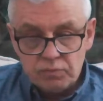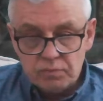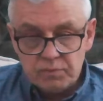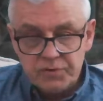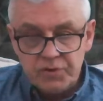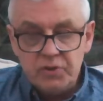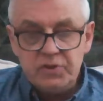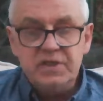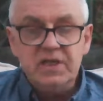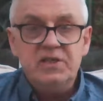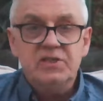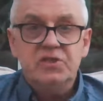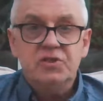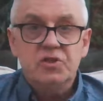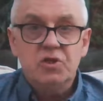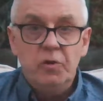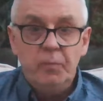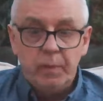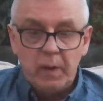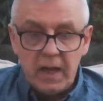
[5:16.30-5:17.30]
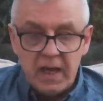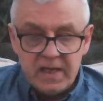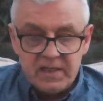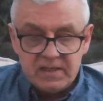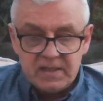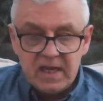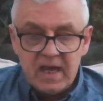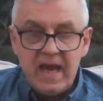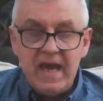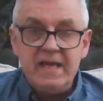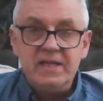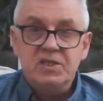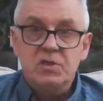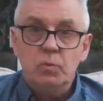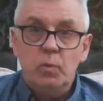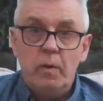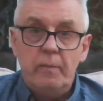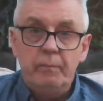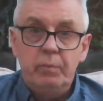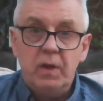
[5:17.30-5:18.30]
13 to 2 placed, 8 to
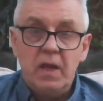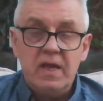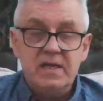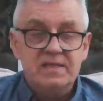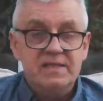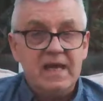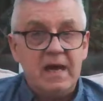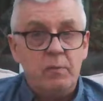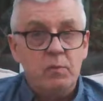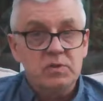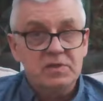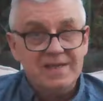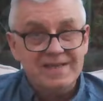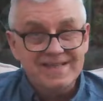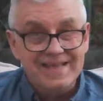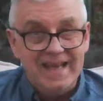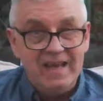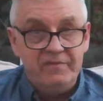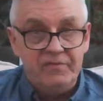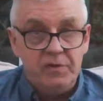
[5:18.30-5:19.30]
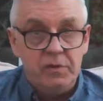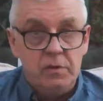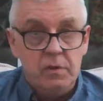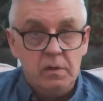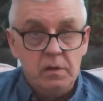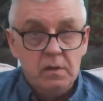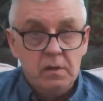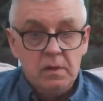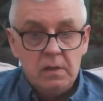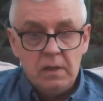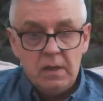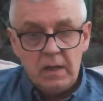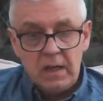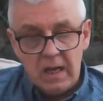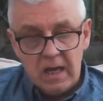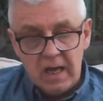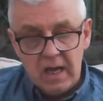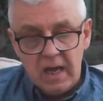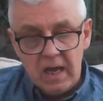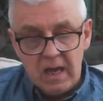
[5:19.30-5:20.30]
1 placed. That was as given.
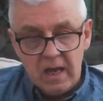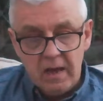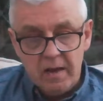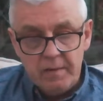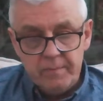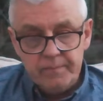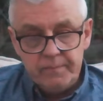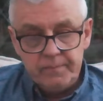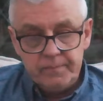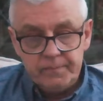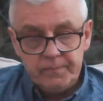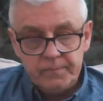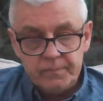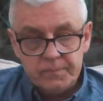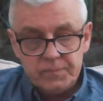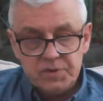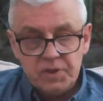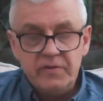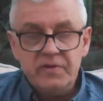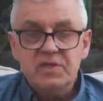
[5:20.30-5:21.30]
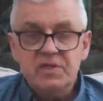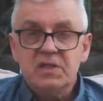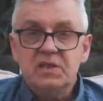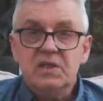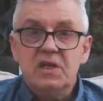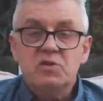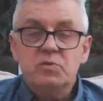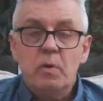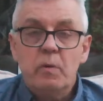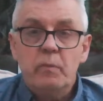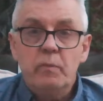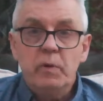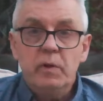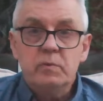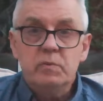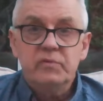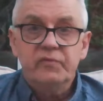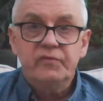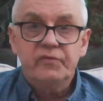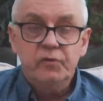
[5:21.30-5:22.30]
Um, sorry, the 16 to 1 winner
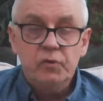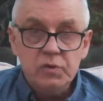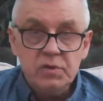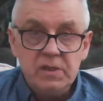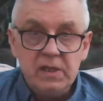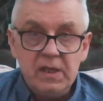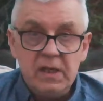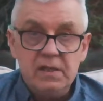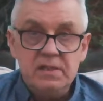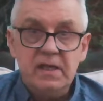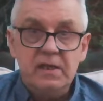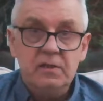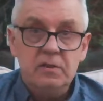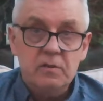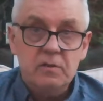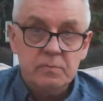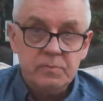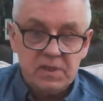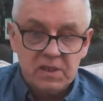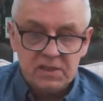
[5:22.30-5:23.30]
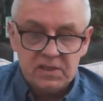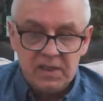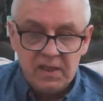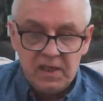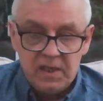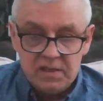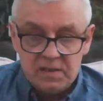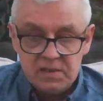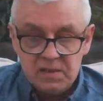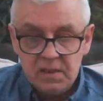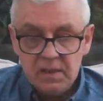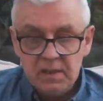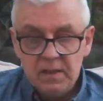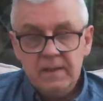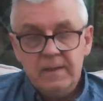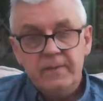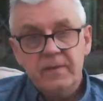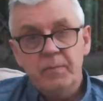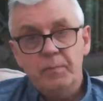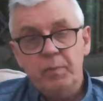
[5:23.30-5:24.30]
was 14s, ended up 16s.
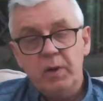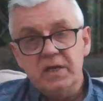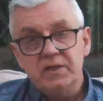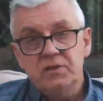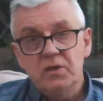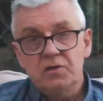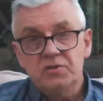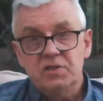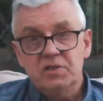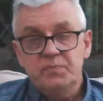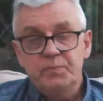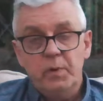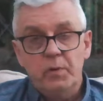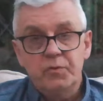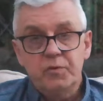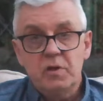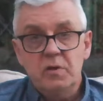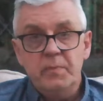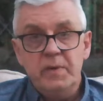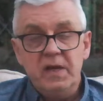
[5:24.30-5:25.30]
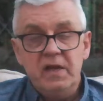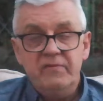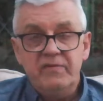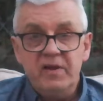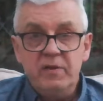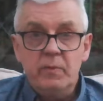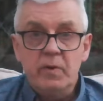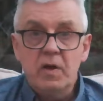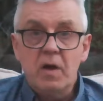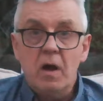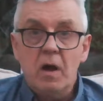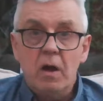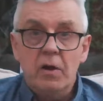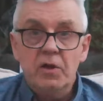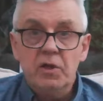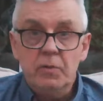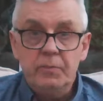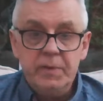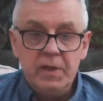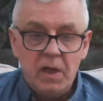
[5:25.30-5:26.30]
The placed horses both come in. If anyone got
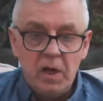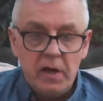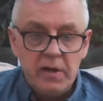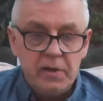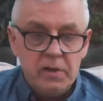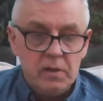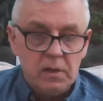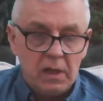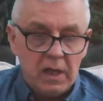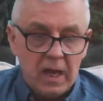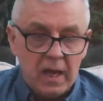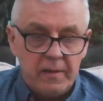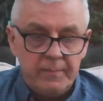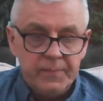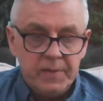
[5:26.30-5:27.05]
on up, you got in earlier.